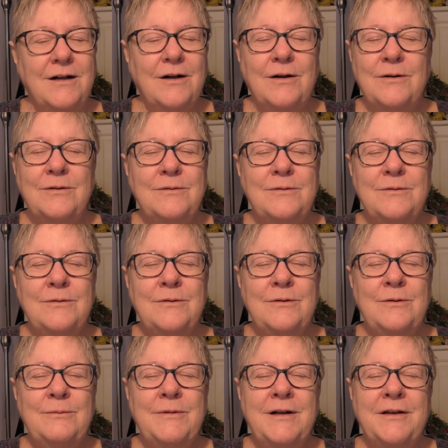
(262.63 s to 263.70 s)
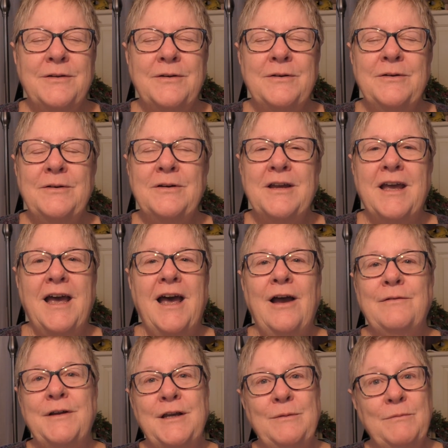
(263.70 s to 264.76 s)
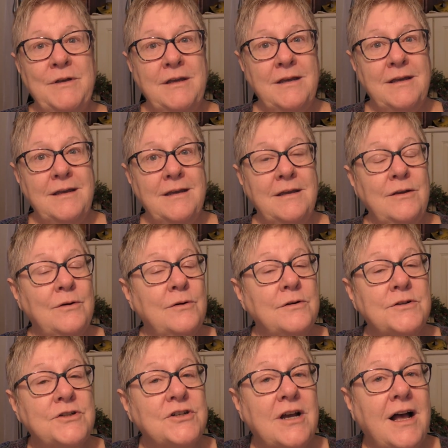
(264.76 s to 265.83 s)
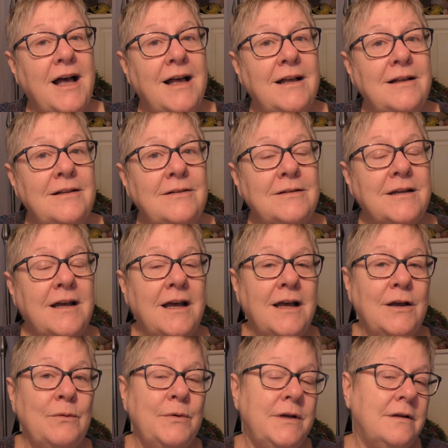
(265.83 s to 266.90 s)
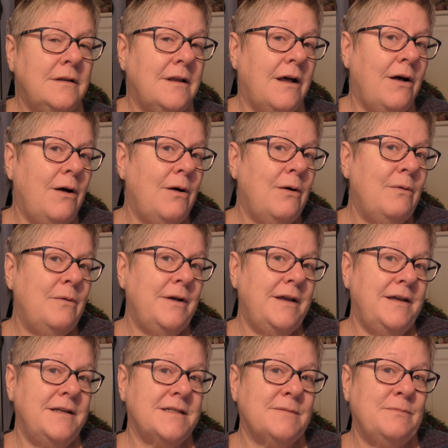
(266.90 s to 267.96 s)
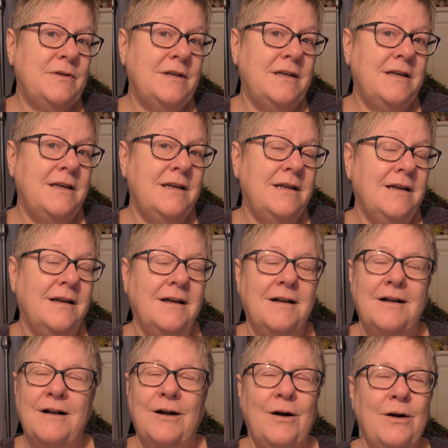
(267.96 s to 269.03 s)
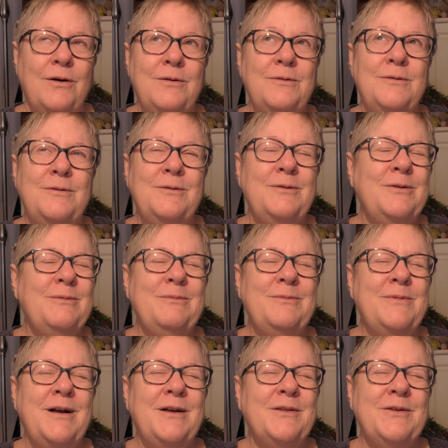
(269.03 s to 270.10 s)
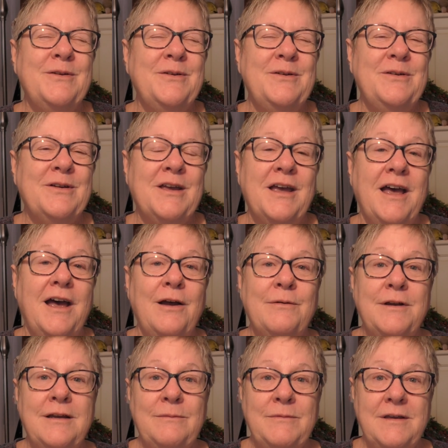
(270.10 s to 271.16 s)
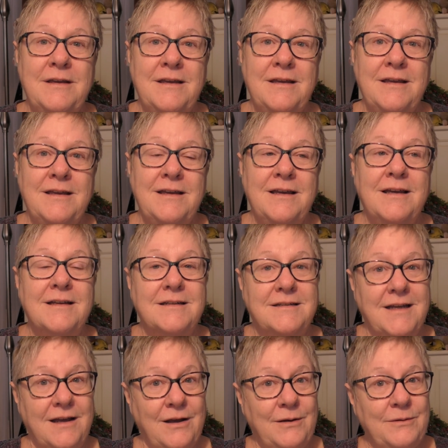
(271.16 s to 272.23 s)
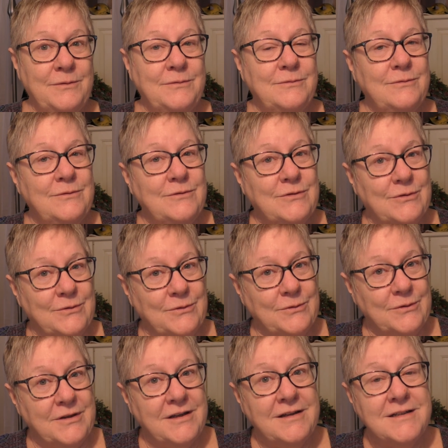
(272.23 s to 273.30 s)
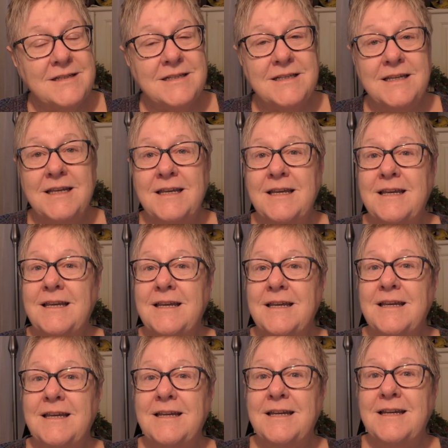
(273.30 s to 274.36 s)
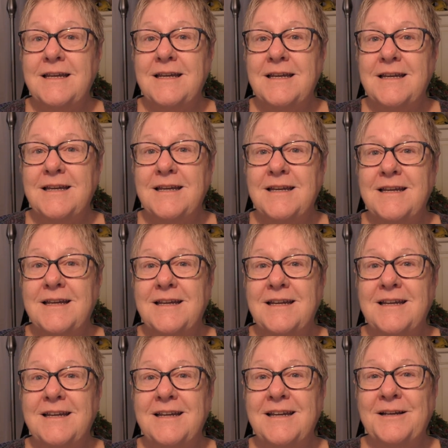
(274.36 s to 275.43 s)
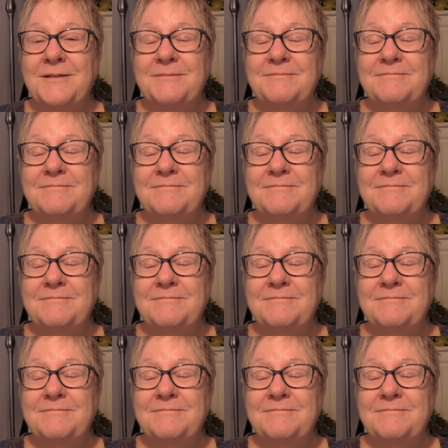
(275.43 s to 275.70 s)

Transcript: Oh, mother, carry me, your child I will always be. Oh, mother, carry me down to the sea.